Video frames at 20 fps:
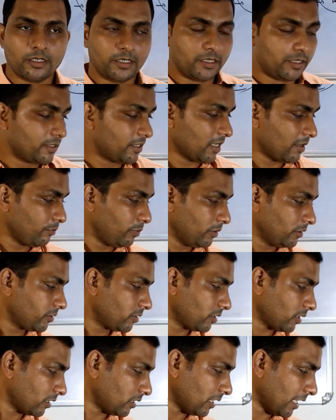Examples
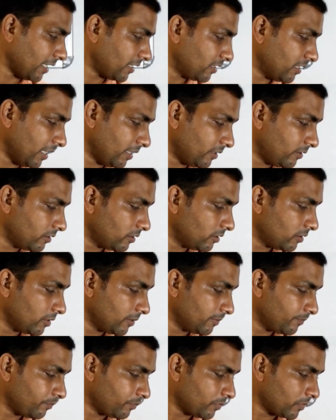are like that.
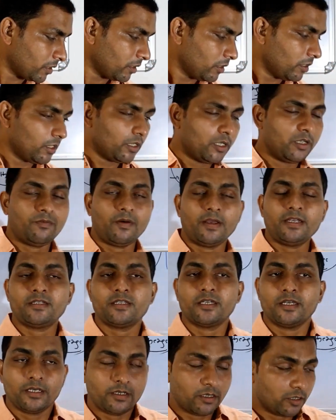If I say